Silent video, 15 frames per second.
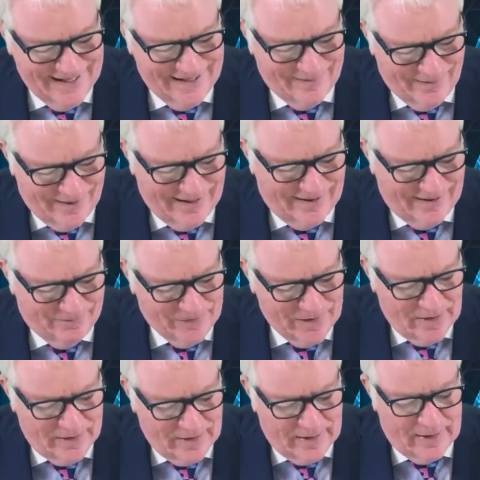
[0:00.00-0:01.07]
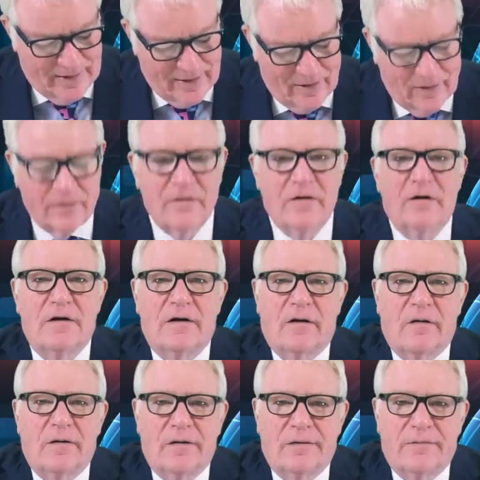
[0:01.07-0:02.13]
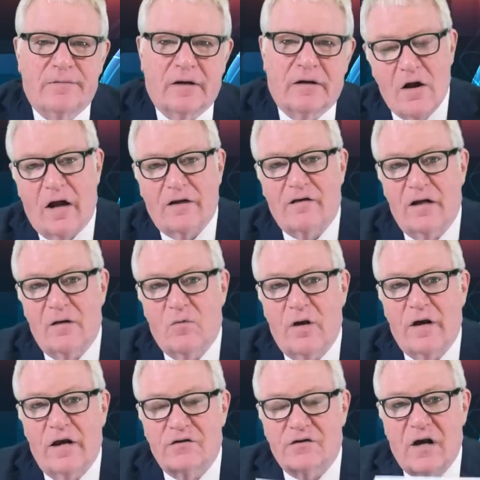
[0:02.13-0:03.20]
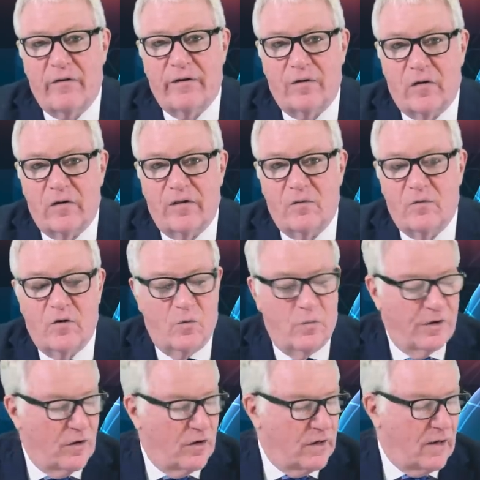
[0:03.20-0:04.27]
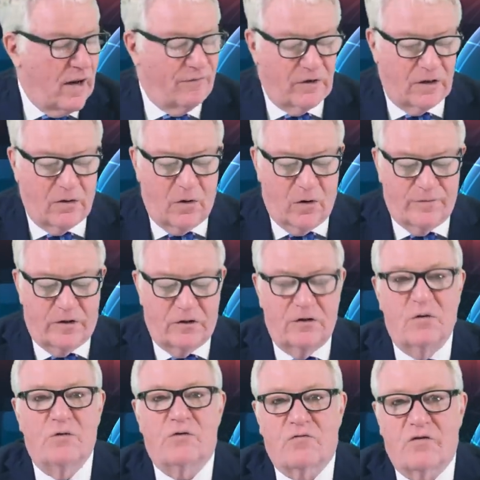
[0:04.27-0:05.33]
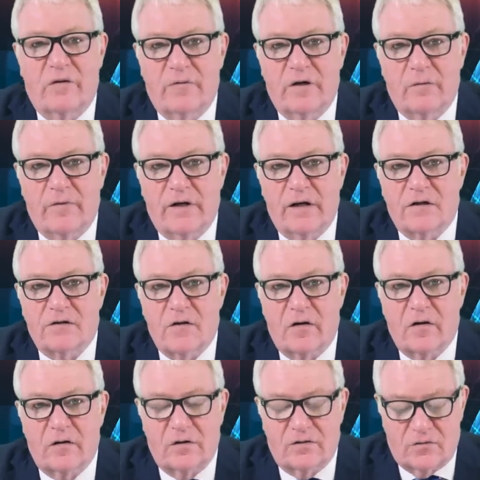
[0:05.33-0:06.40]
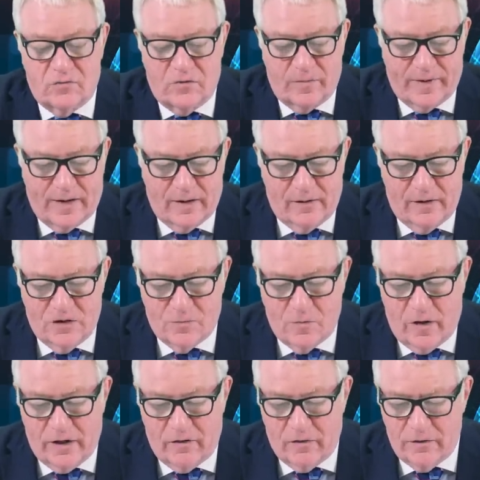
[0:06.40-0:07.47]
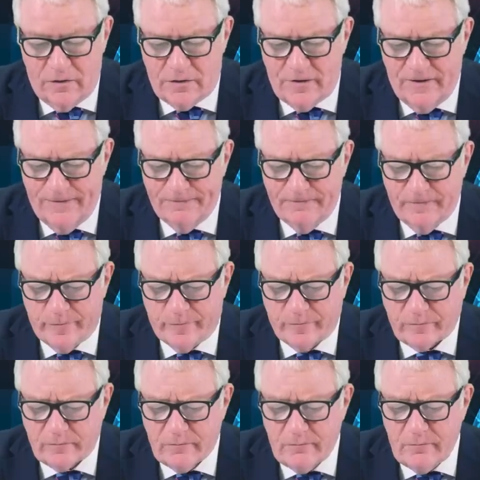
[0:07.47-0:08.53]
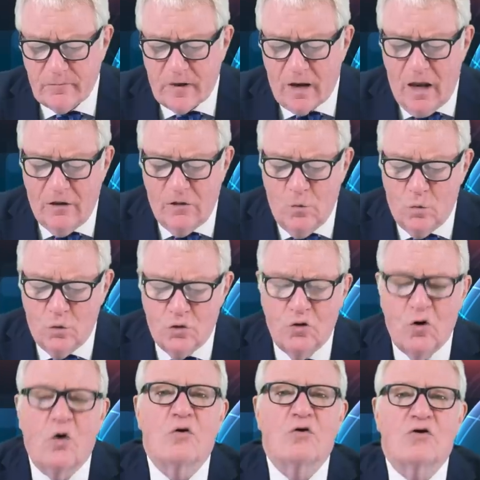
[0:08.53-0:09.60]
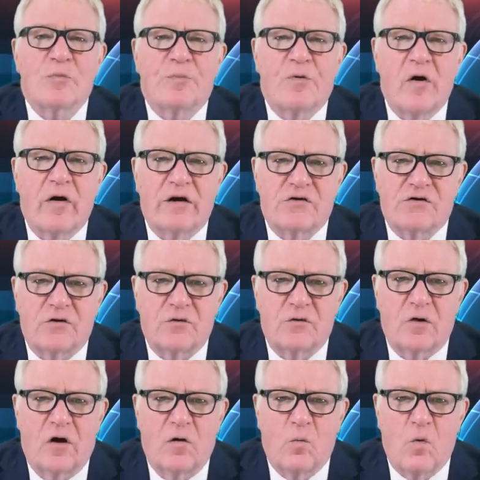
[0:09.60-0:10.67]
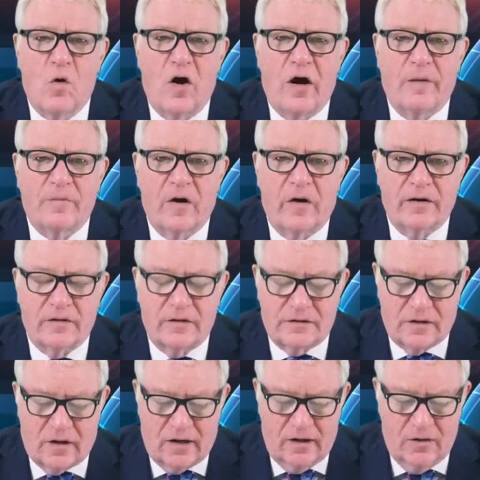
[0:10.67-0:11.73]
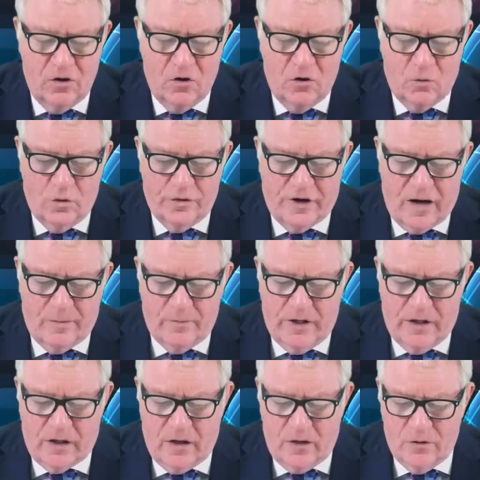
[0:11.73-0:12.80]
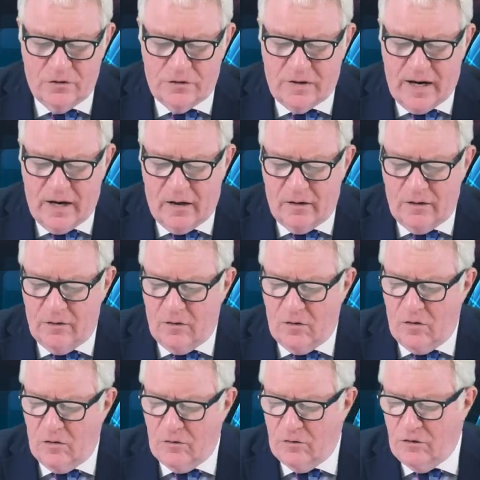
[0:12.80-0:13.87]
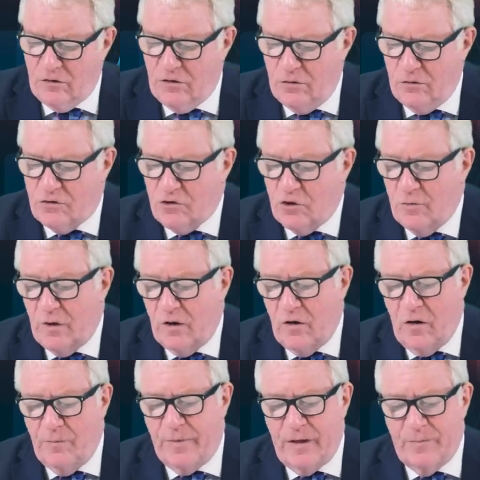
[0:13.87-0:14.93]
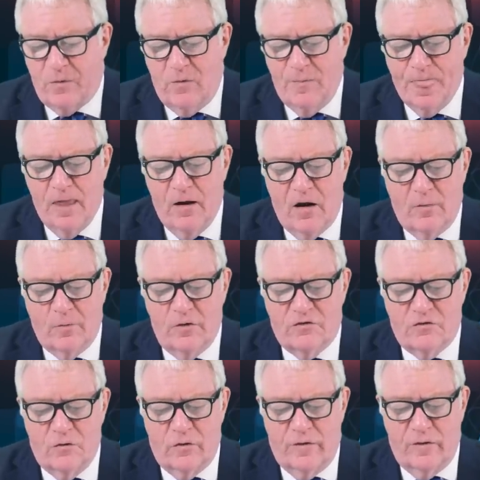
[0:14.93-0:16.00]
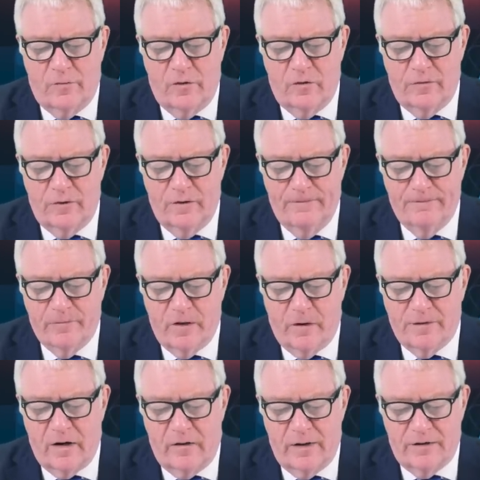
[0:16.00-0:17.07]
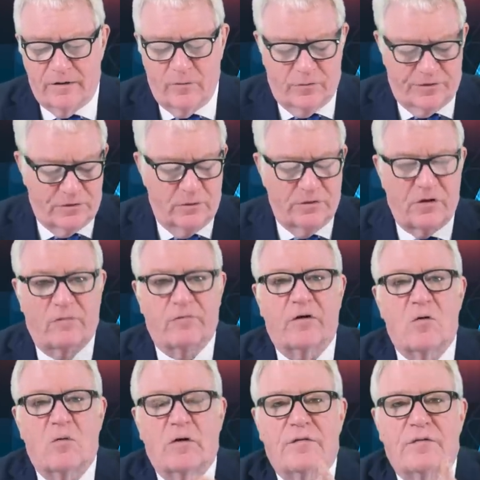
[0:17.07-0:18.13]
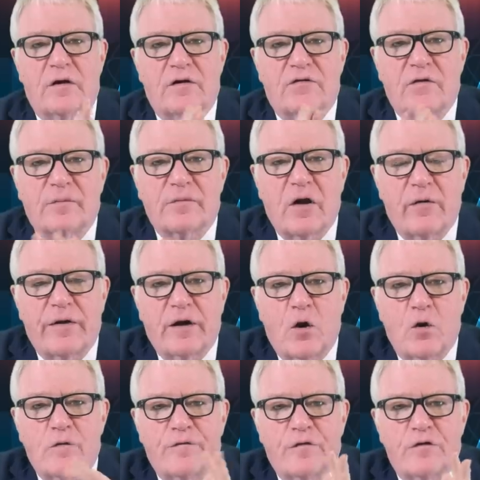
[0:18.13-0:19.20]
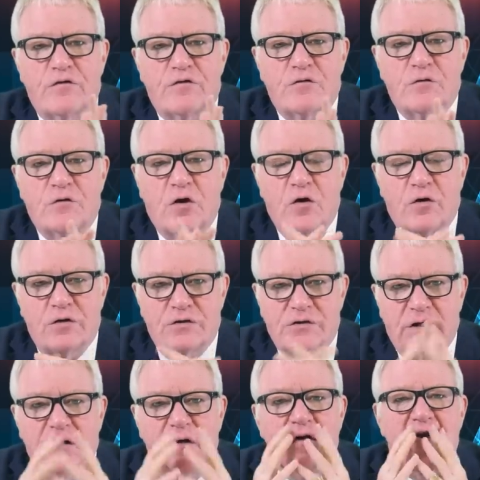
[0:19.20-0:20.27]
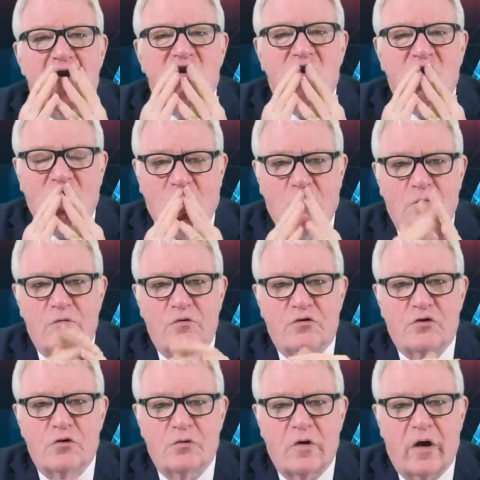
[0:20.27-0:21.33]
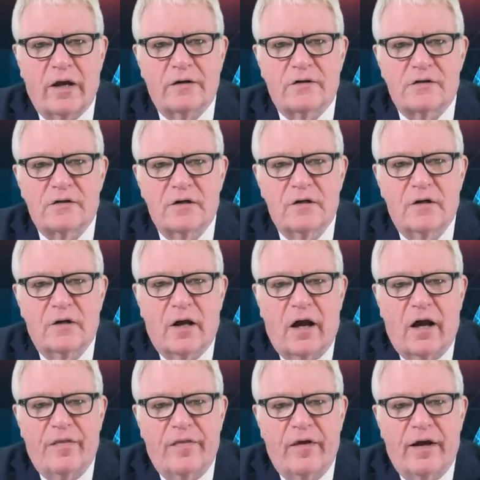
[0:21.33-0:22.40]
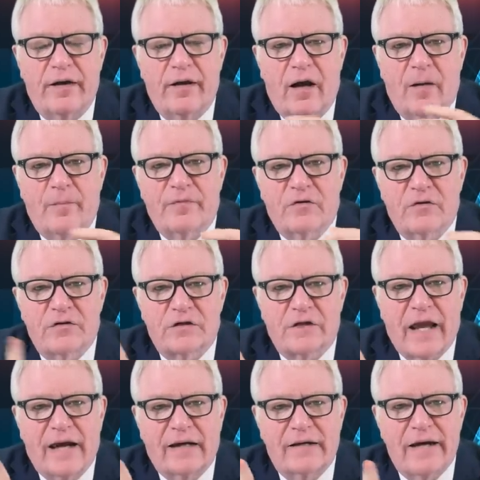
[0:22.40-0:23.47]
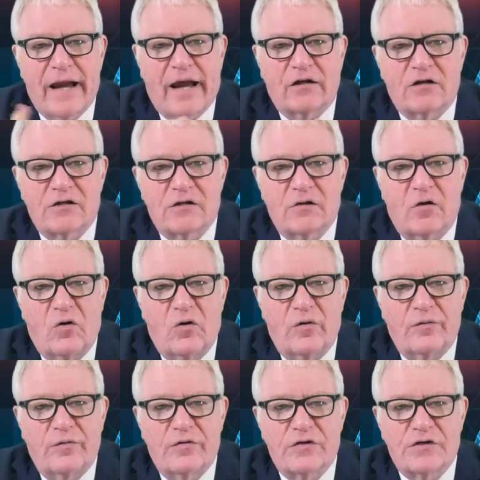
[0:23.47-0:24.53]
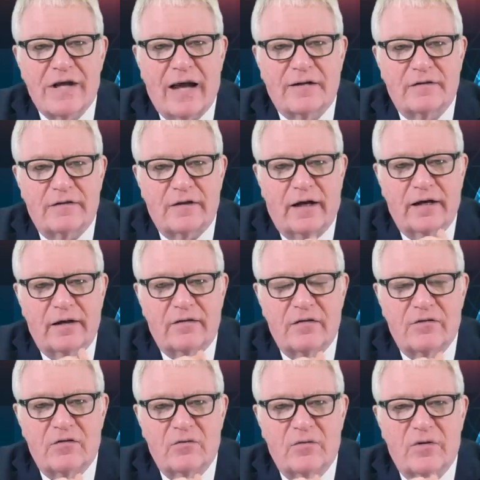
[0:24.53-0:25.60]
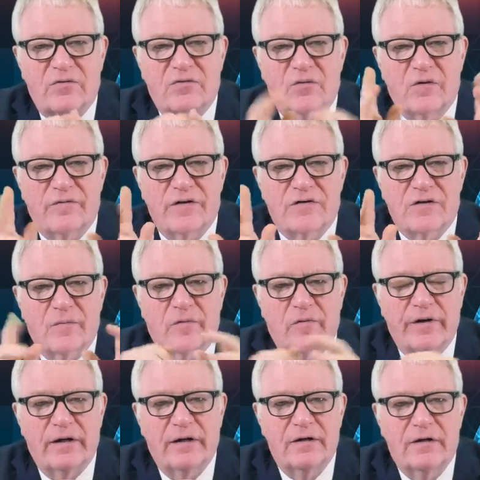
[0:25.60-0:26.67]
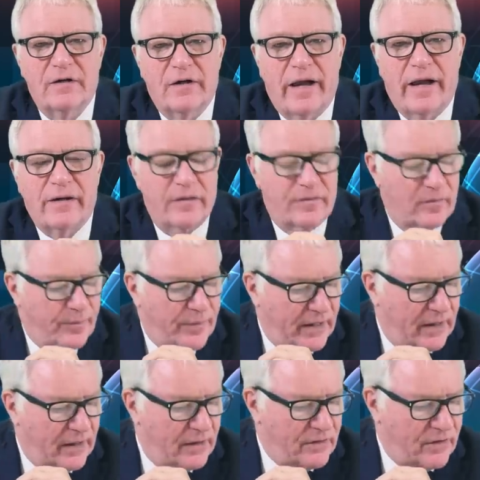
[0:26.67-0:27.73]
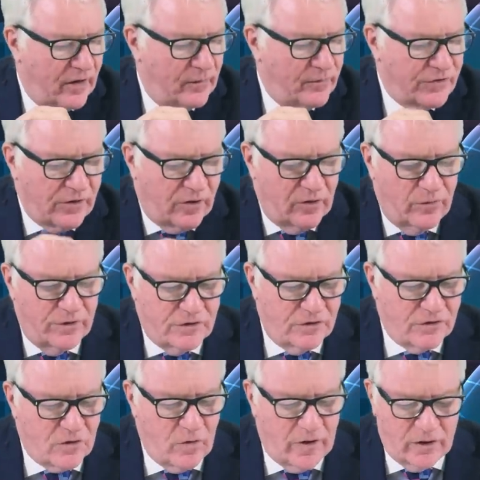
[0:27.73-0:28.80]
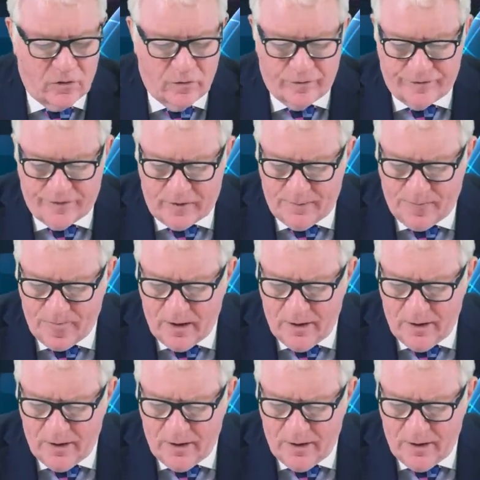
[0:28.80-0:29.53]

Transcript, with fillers: Well, there you go. I'll tell you what is going on in the world. We're going to have to go over to Ustream in a minute because I'm going to talk about these migrants. And it would not surprise you at what I'm going to say would get me closed down on YouTube. A lot of people, I'm on tour at the moment. I'm going to, well, as soon as I recorded this, I'm going over to Guernsey to do 2 nights and then up to Skegness on Saturday to do the sort of a summary end of the pier type show, which is quite good fun.